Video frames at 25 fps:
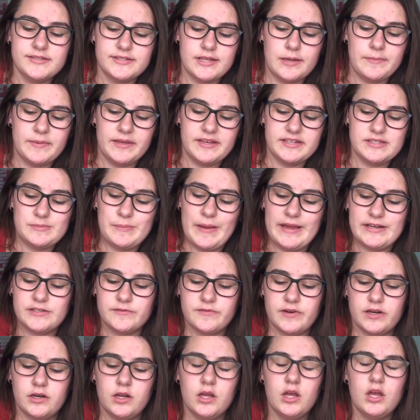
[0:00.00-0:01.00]
something is back to
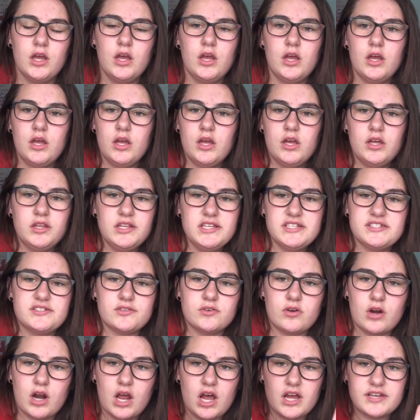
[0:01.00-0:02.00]
front. This is
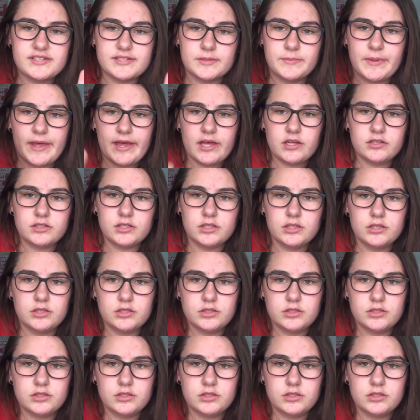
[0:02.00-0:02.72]
all arse about.